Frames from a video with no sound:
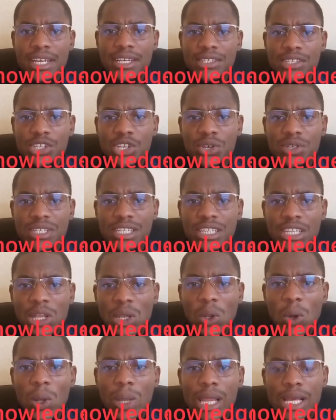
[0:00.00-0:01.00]
is using the
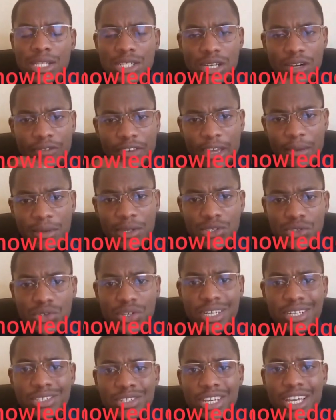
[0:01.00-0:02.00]
knowledge of
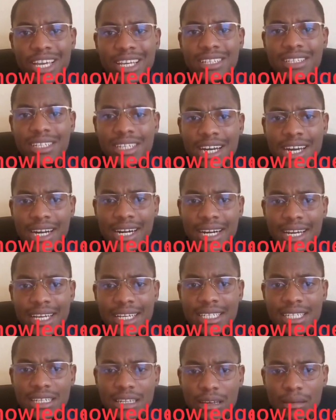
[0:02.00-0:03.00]
chemistry to
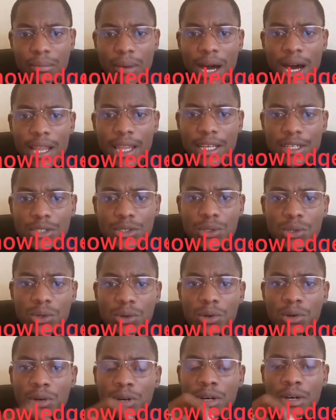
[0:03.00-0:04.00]
integrate the
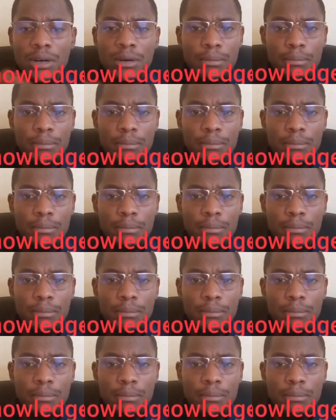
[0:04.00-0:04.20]
biological